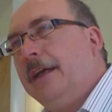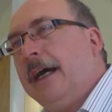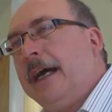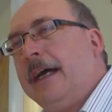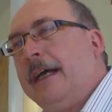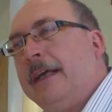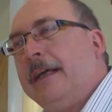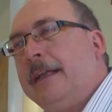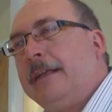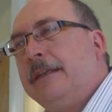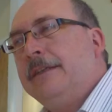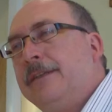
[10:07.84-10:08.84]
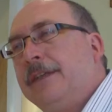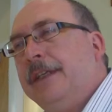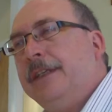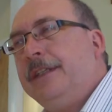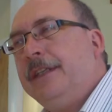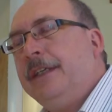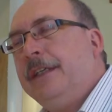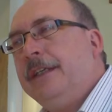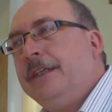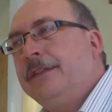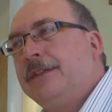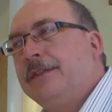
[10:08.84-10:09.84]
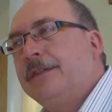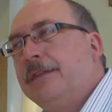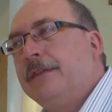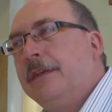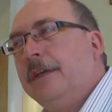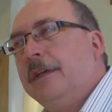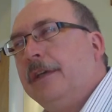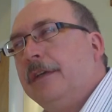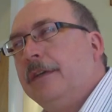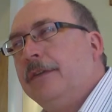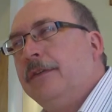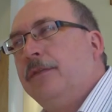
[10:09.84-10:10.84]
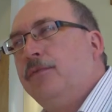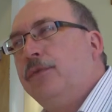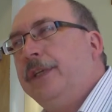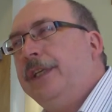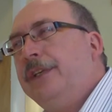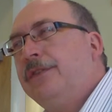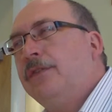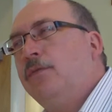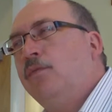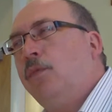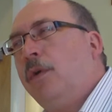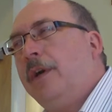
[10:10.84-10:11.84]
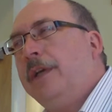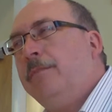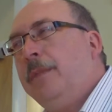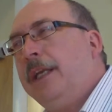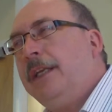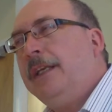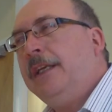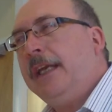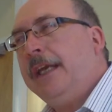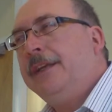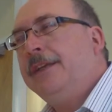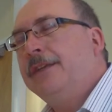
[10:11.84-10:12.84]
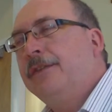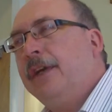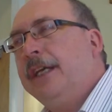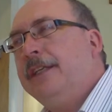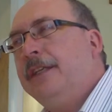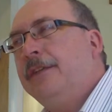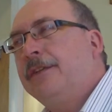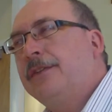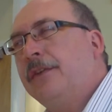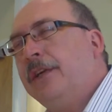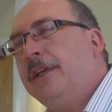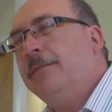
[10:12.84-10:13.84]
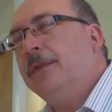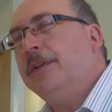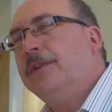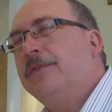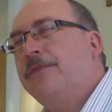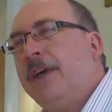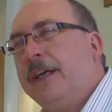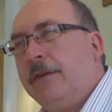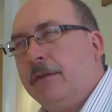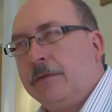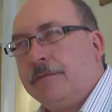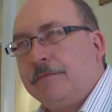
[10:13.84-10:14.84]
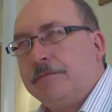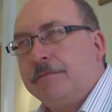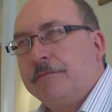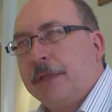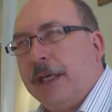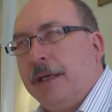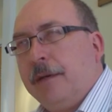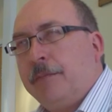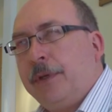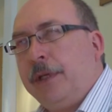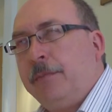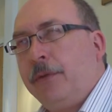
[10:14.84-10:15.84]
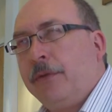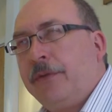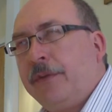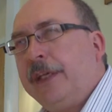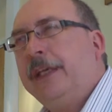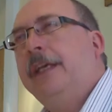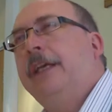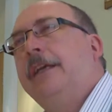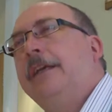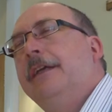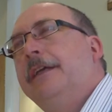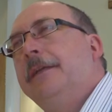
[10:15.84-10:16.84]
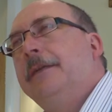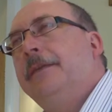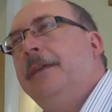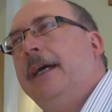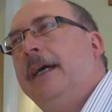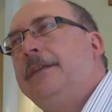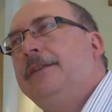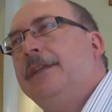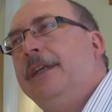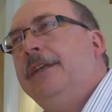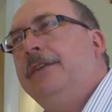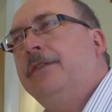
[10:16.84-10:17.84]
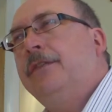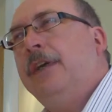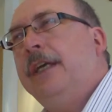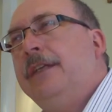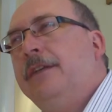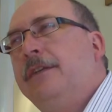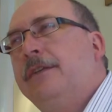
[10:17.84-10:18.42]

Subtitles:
And it is the reason why many integrated assignments fail. People think that integrated